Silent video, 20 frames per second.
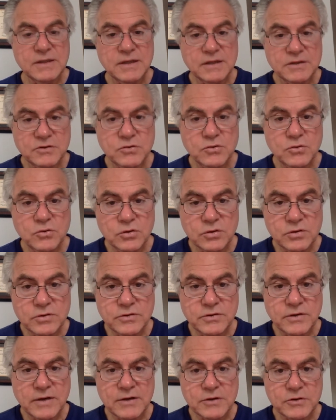a tool
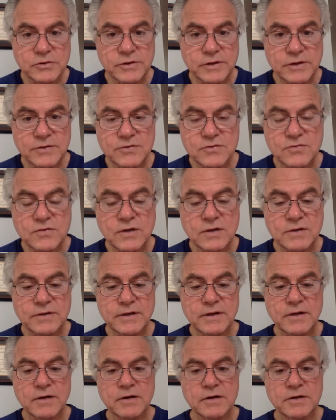to actually
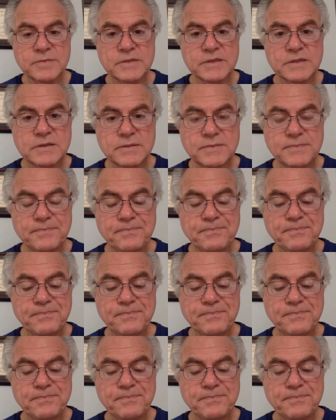constructing arguments.